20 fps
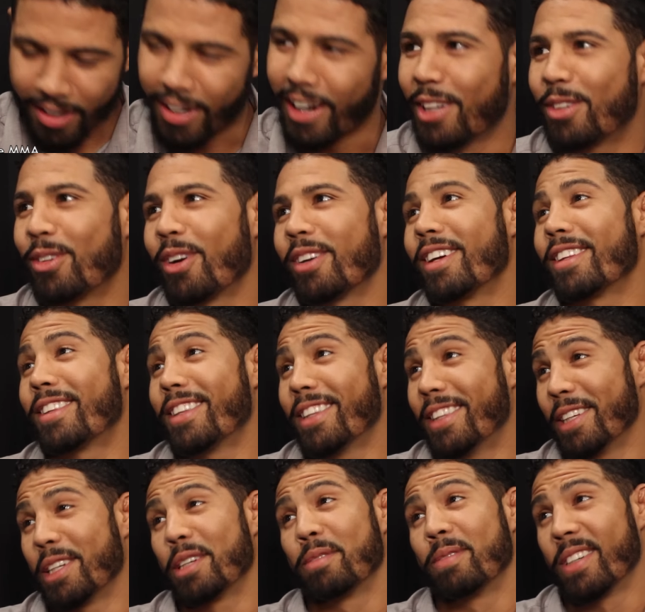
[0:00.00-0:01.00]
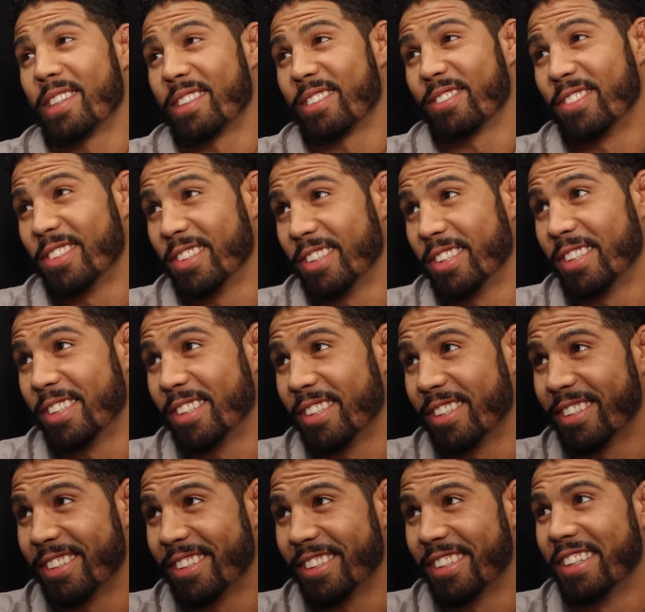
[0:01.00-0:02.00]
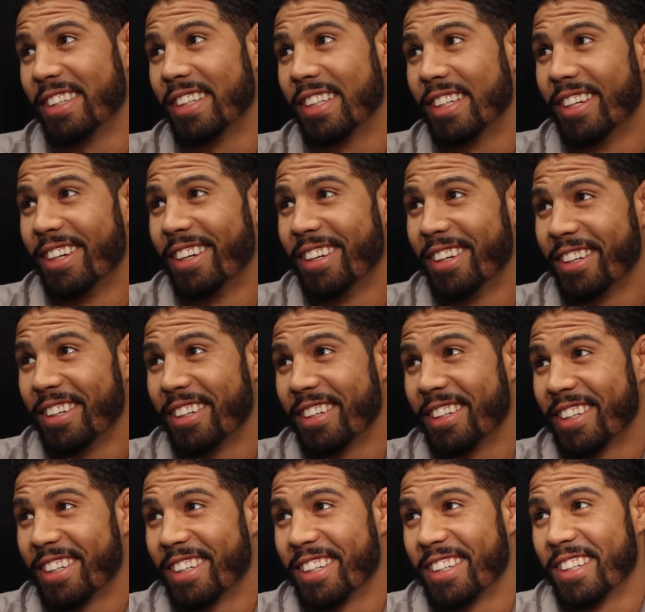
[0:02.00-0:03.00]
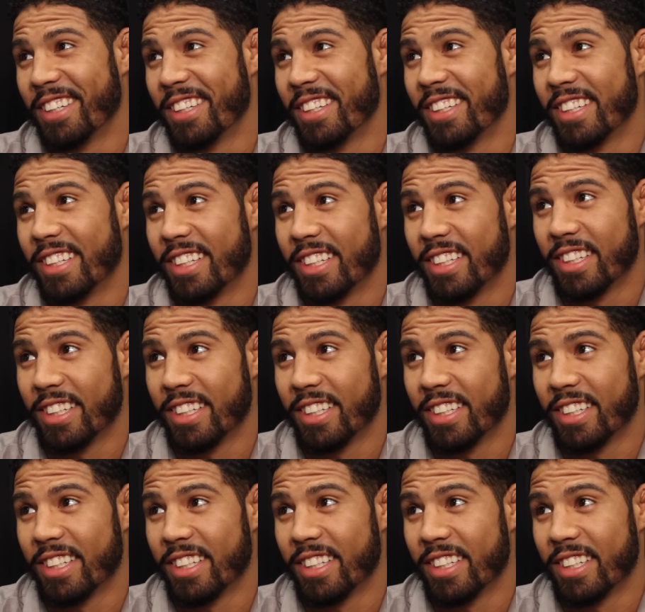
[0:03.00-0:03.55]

I try not to think about them. How can you not though?